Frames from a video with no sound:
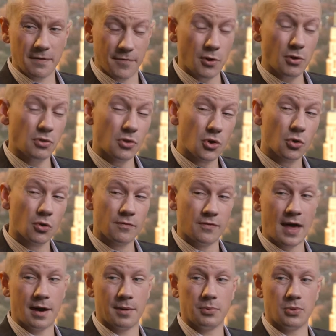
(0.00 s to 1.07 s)
very little of
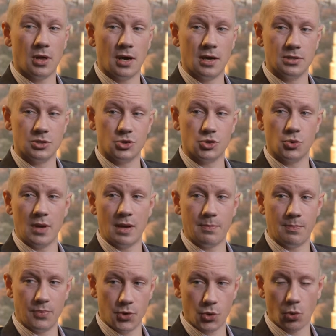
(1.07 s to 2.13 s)
that applies to a
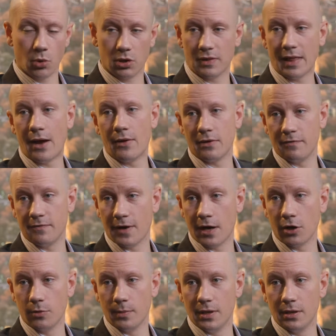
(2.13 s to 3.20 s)
pure cloud
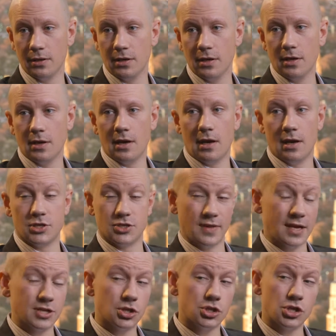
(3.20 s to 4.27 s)
environment. Right. And so
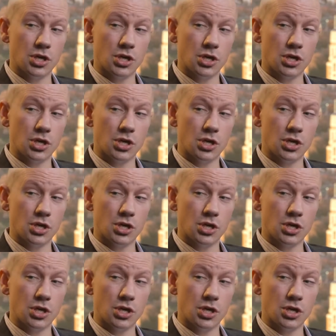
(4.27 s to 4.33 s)
that's a